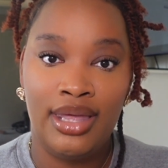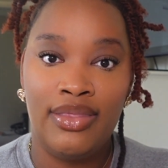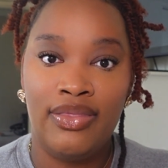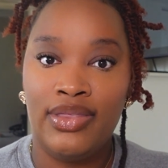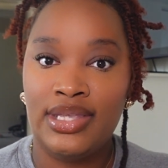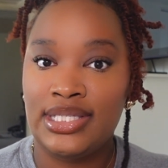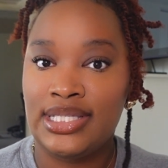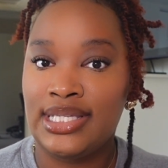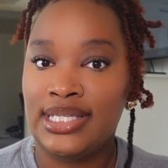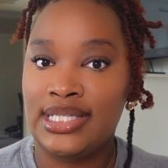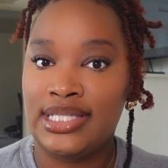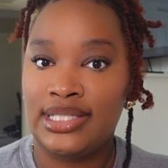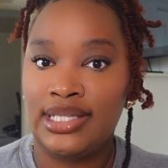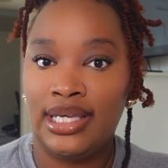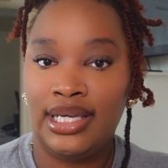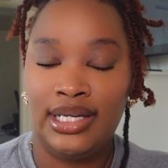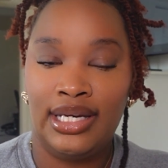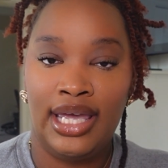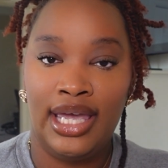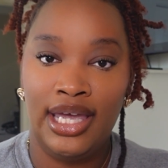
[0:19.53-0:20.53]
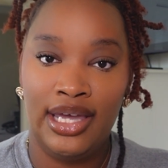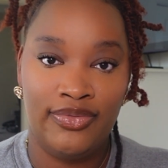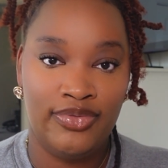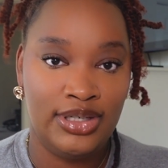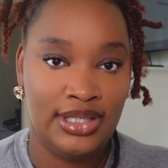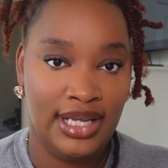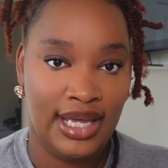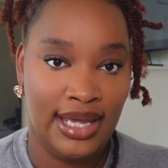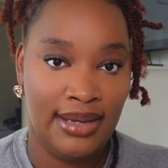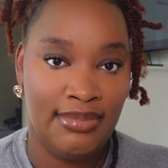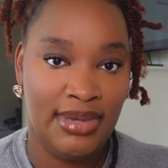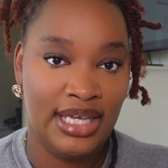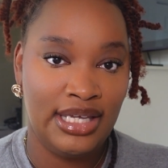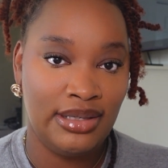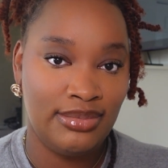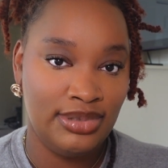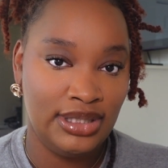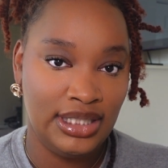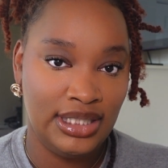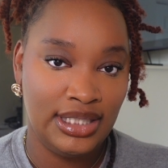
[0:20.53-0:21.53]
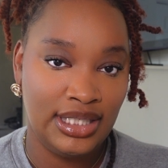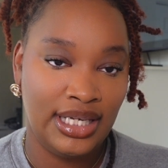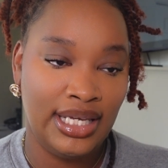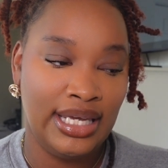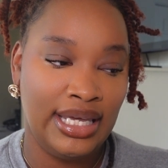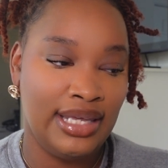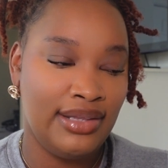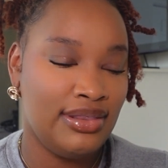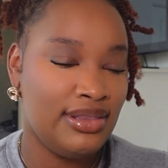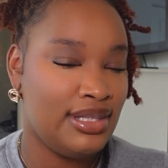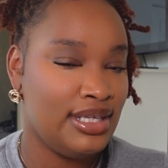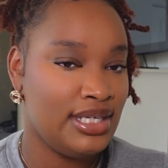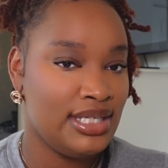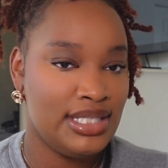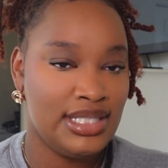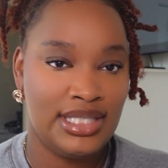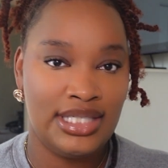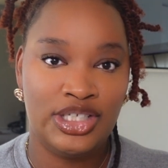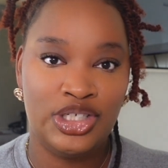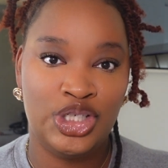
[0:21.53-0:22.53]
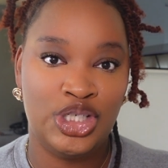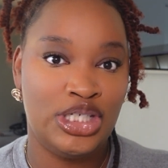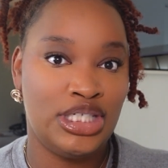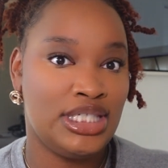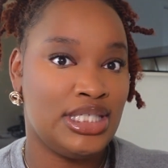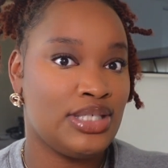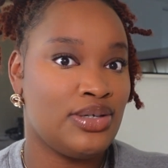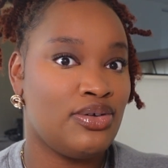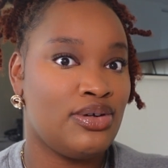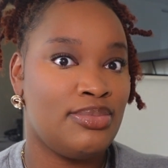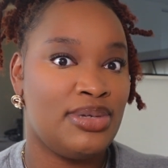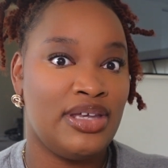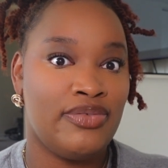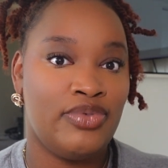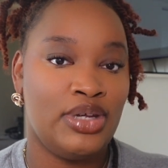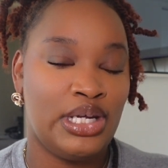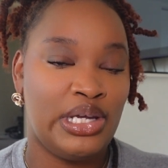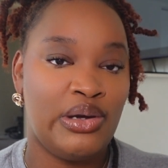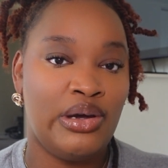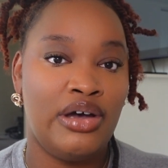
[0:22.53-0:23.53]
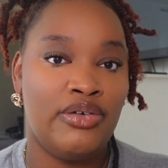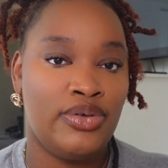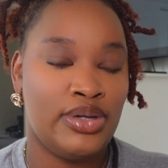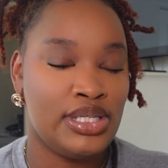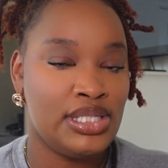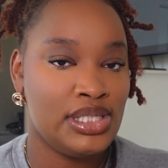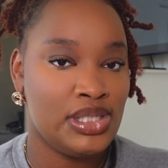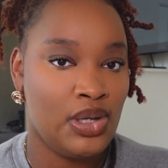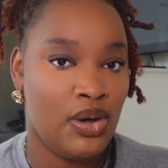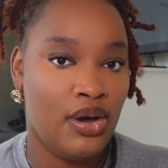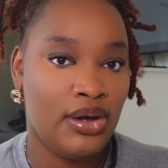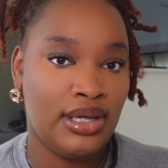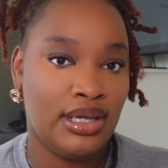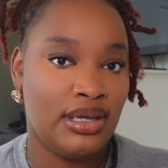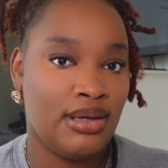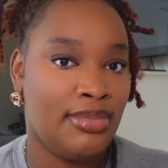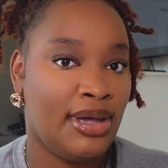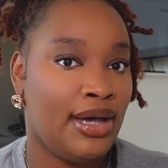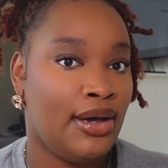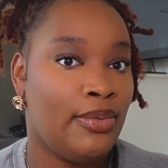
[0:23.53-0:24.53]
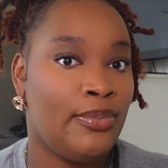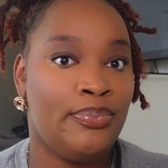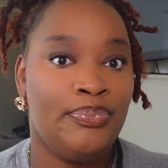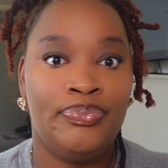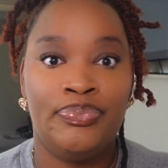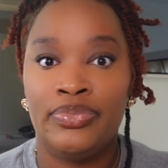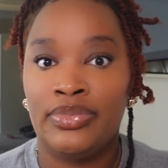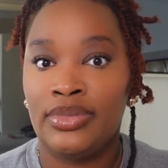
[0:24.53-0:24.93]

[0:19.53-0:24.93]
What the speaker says: This is an everyday makeup look, and this is just going to be a video of us talking about